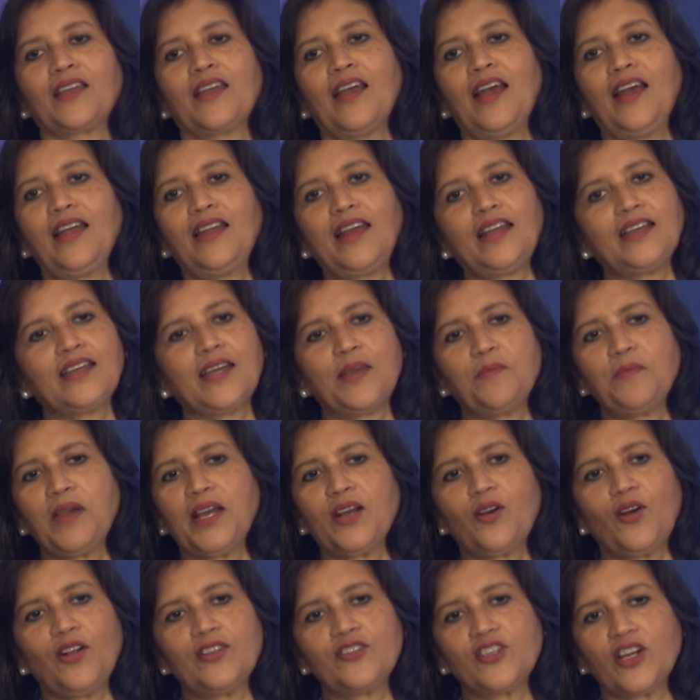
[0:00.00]
And I came
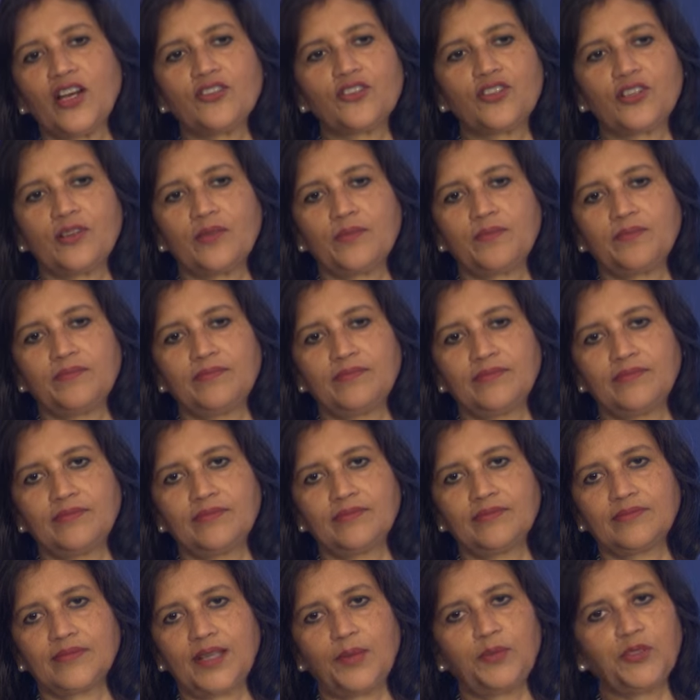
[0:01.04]
back all charged up.
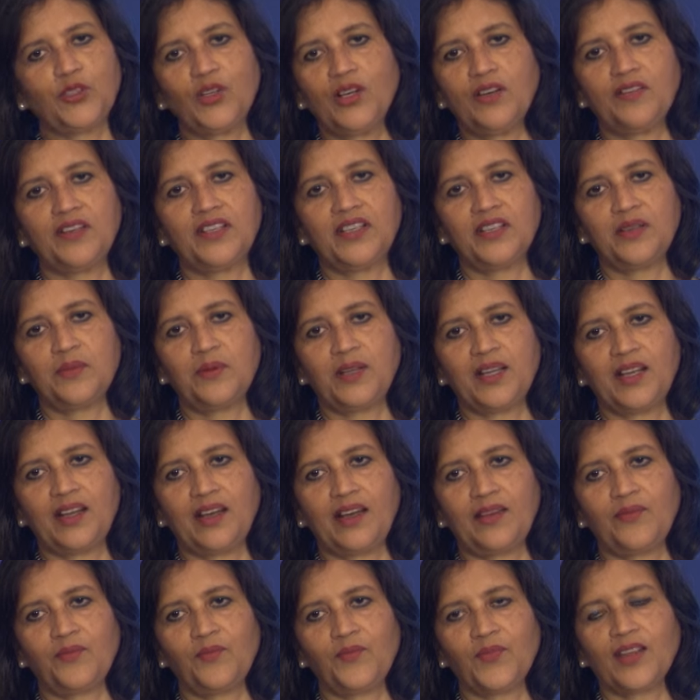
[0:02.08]
Abhi toh governor banna
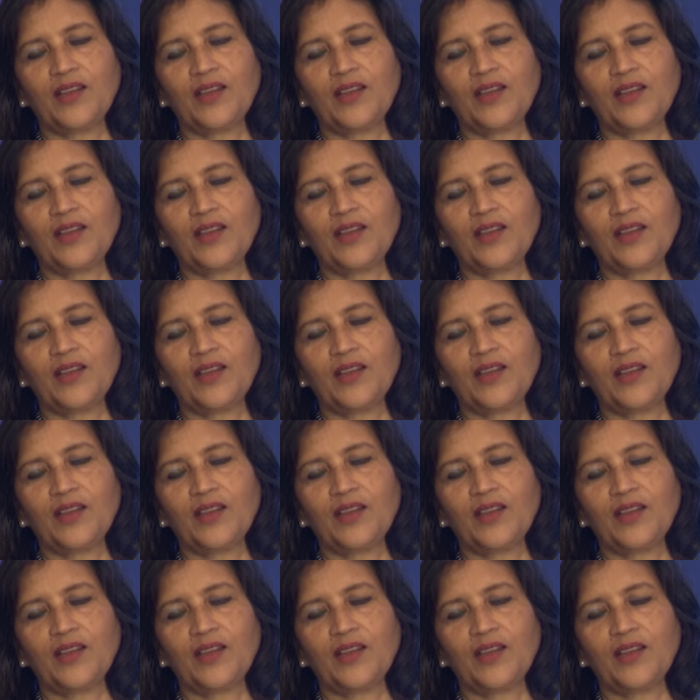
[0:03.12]
hai.